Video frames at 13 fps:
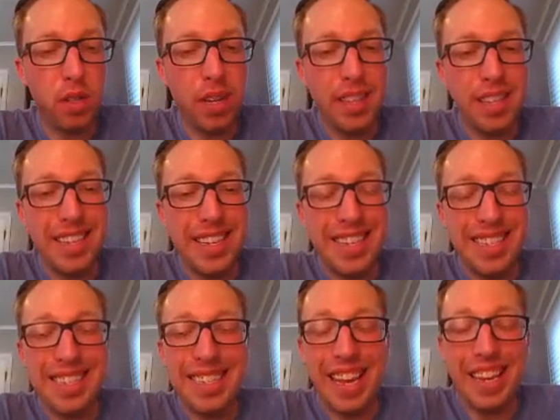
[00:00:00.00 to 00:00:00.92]
and the
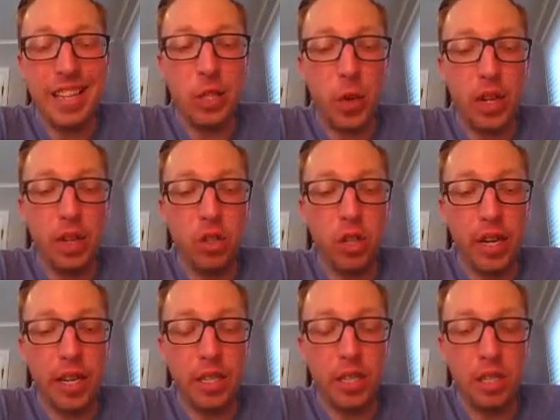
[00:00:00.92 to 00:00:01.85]
instantaneous rate of
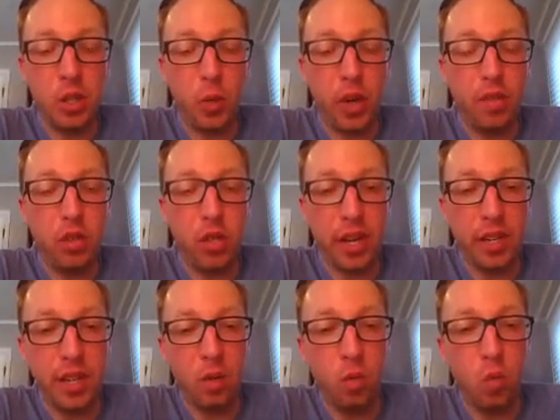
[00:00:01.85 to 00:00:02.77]
change is the rate of change
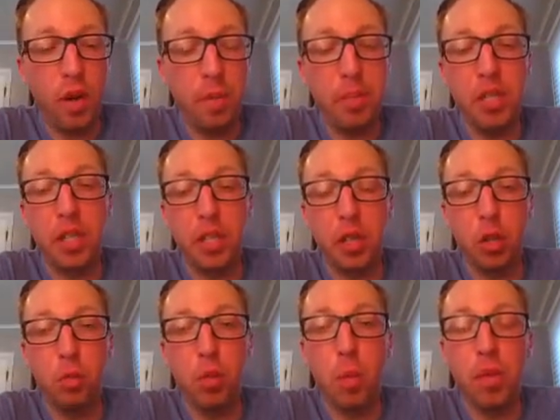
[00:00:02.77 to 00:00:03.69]
at one
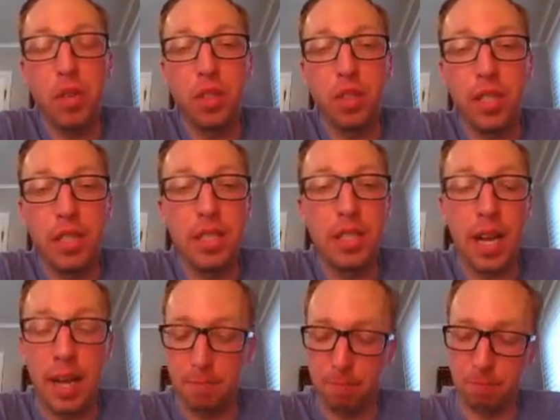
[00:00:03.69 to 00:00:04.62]
particular moment in time.